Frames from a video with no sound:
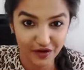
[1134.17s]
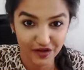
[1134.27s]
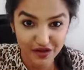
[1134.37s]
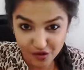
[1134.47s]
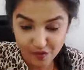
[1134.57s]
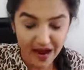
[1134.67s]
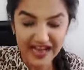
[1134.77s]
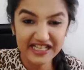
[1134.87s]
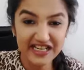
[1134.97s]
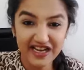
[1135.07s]
Okay, you
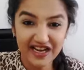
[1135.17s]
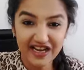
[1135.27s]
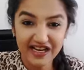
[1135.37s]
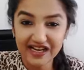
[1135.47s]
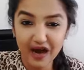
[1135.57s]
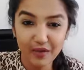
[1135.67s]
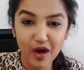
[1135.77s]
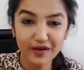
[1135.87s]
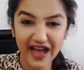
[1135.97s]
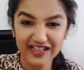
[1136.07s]
might come
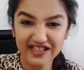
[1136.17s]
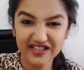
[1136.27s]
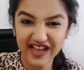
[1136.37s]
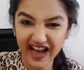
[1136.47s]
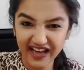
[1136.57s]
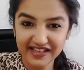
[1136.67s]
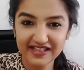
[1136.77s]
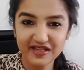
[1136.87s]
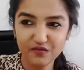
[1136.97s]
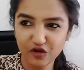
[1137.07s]
out as this
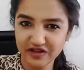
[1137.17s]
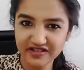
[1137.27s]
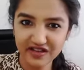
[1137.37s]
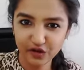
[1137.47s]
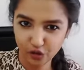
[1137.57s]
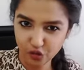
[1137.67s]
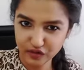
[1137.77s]
icy person